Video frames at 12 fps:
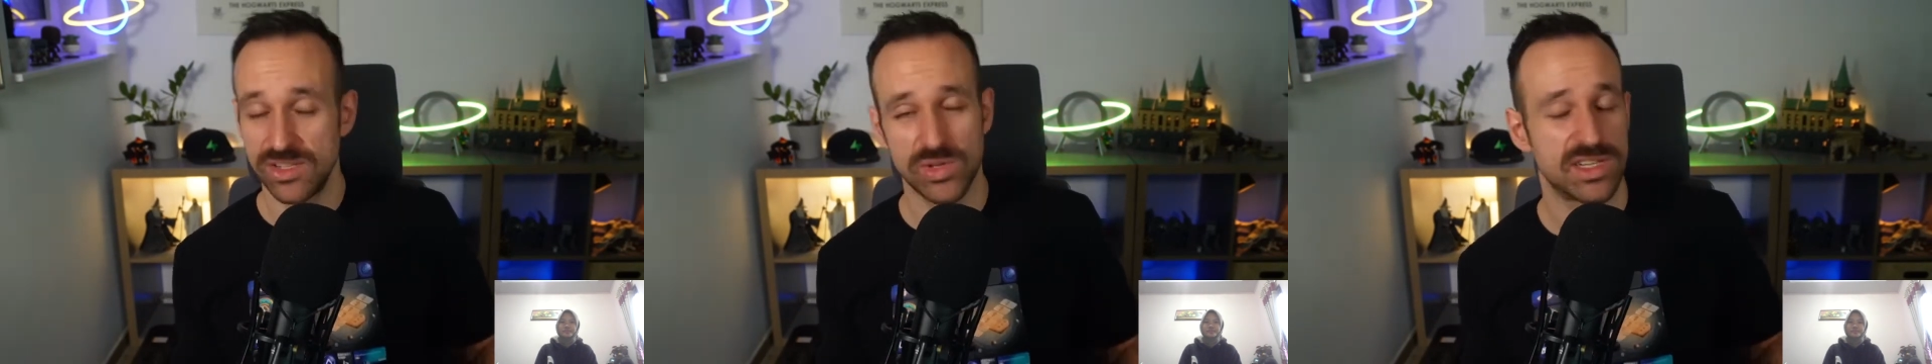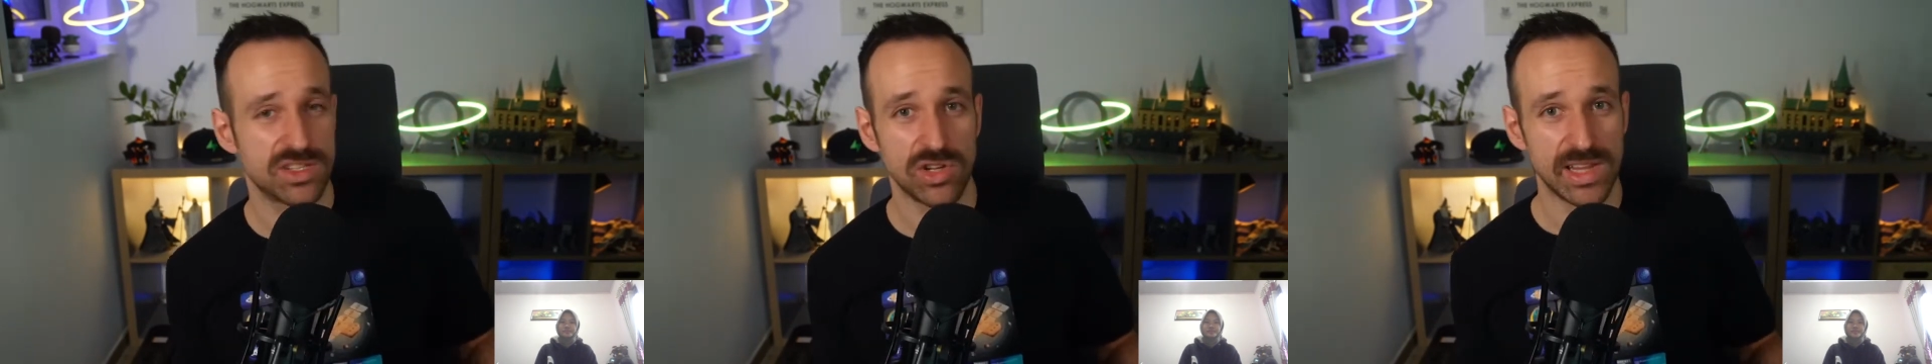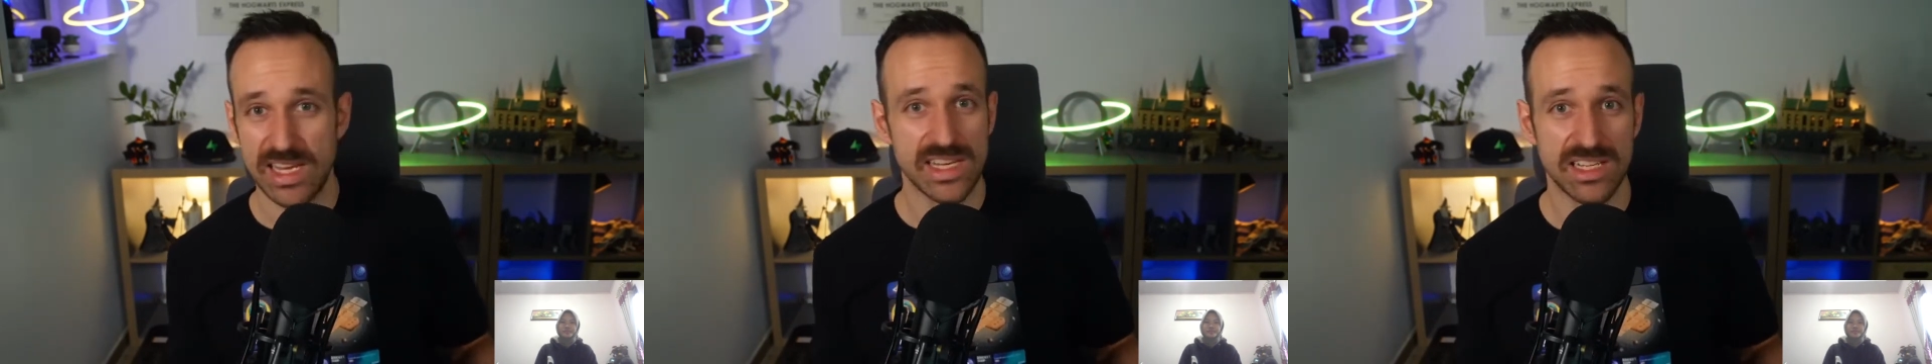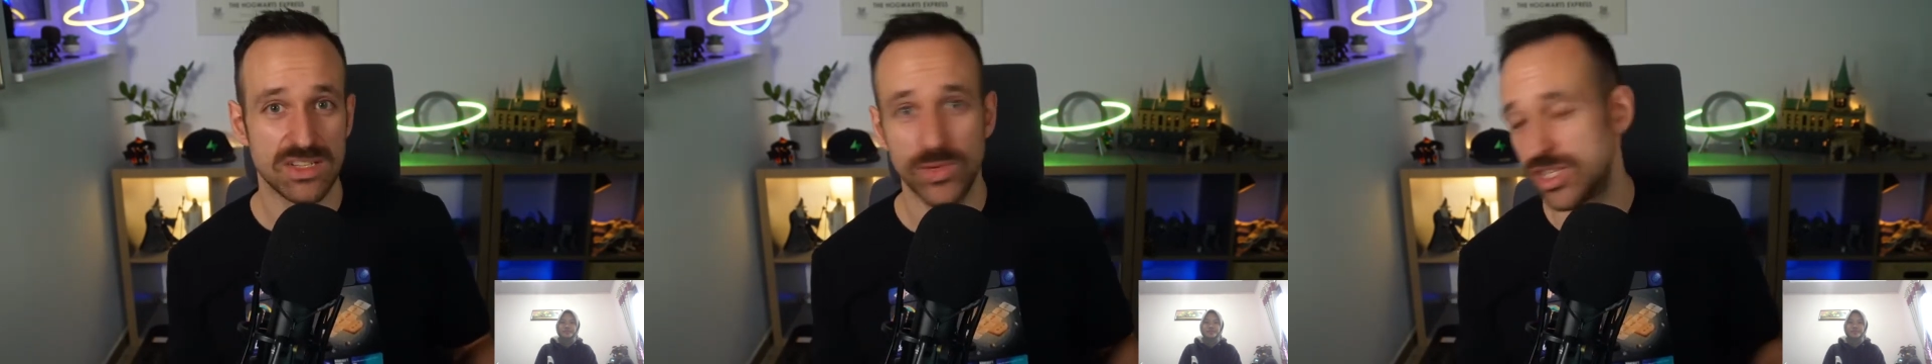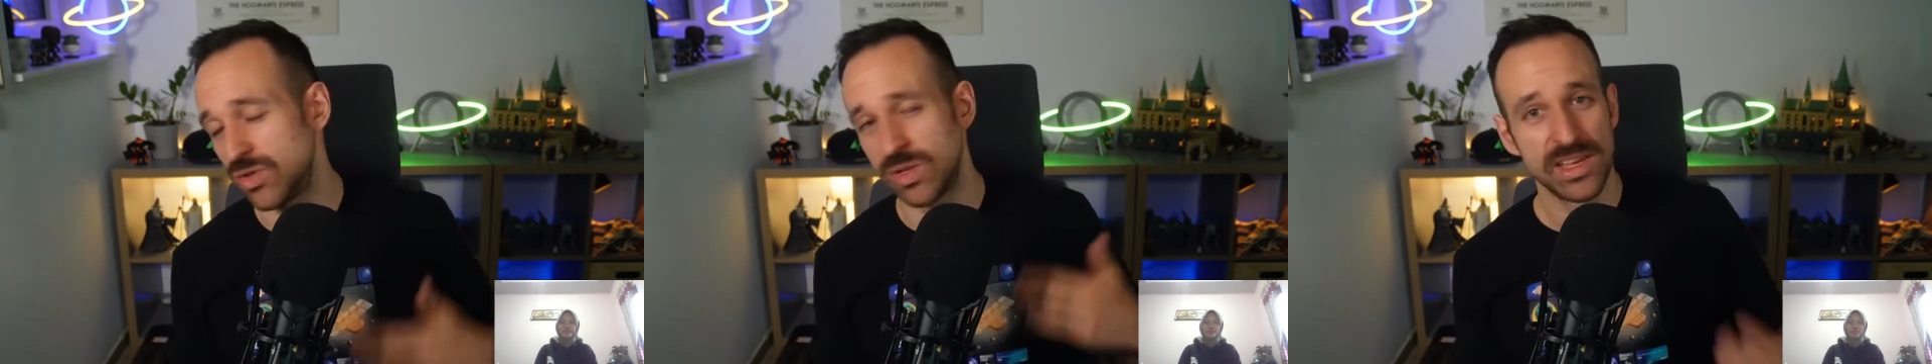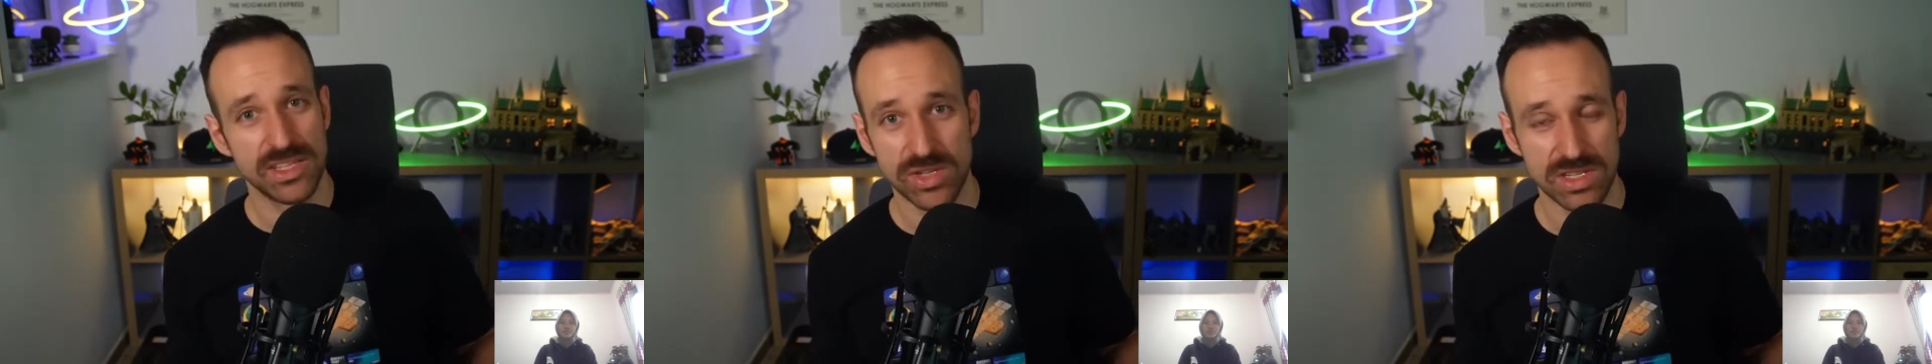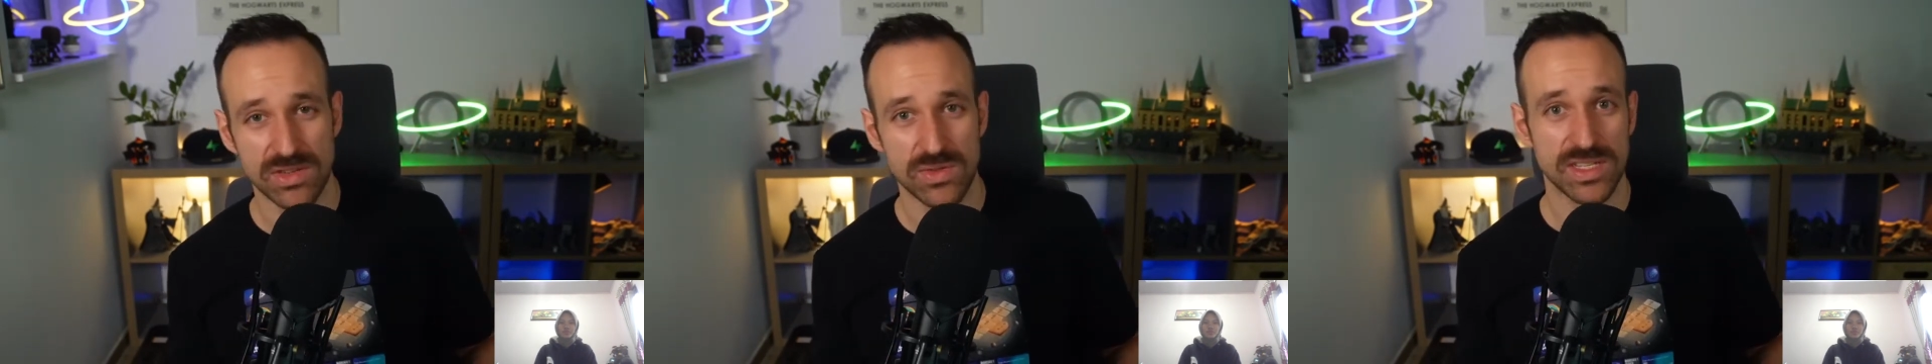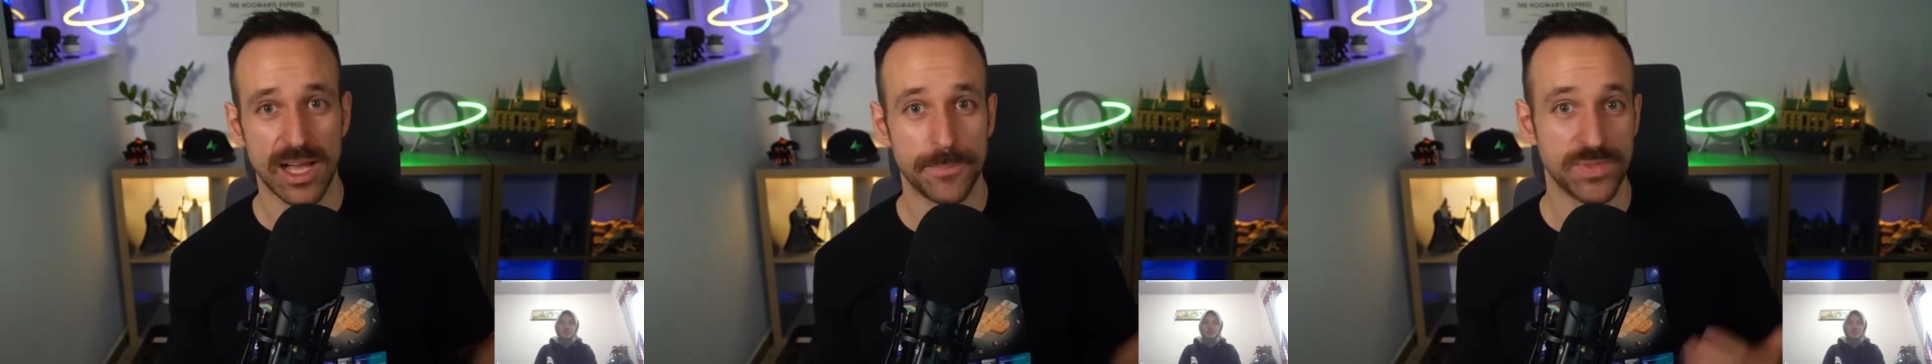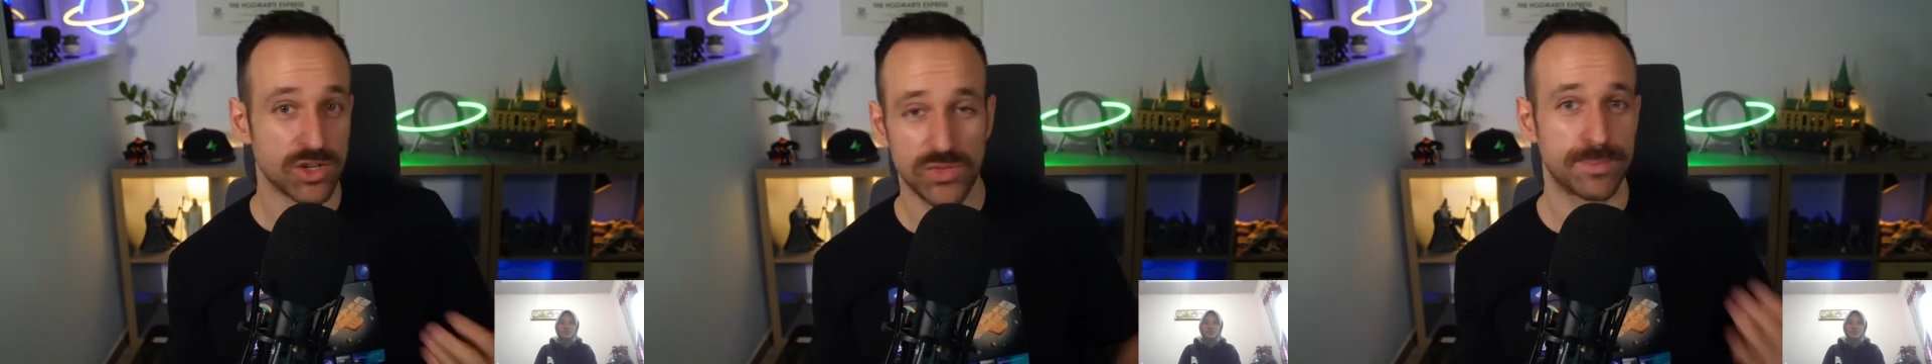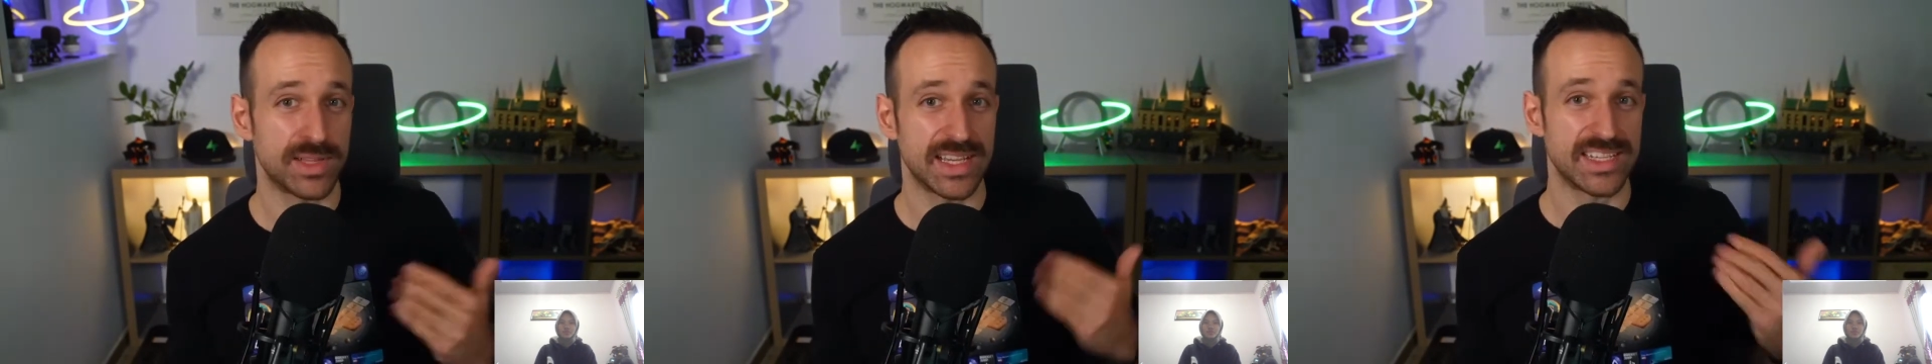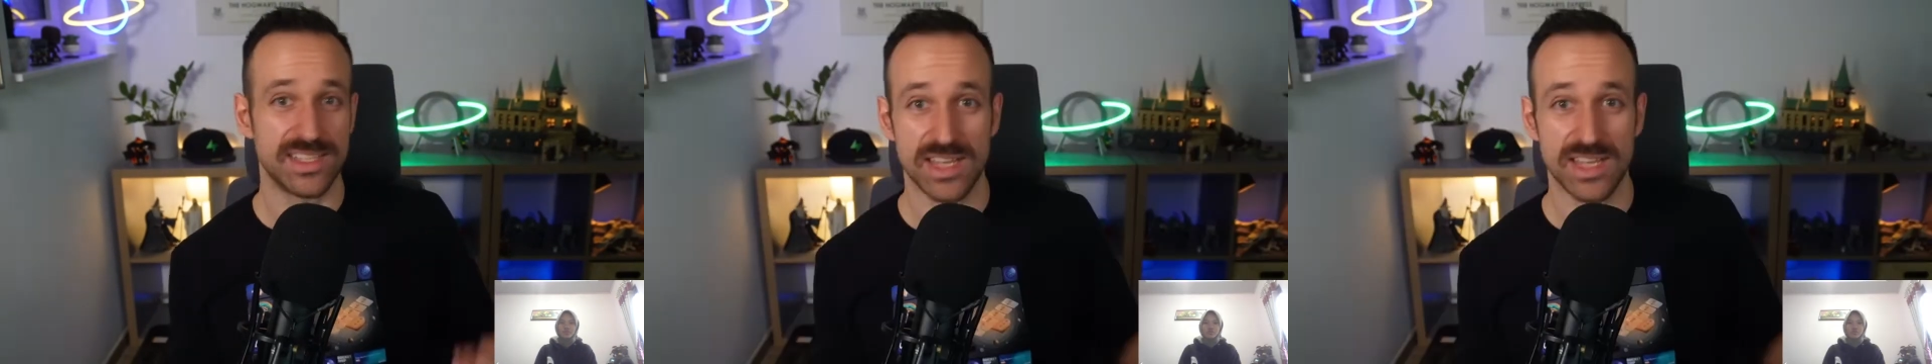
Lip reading: You can install any native module, you can use config plugins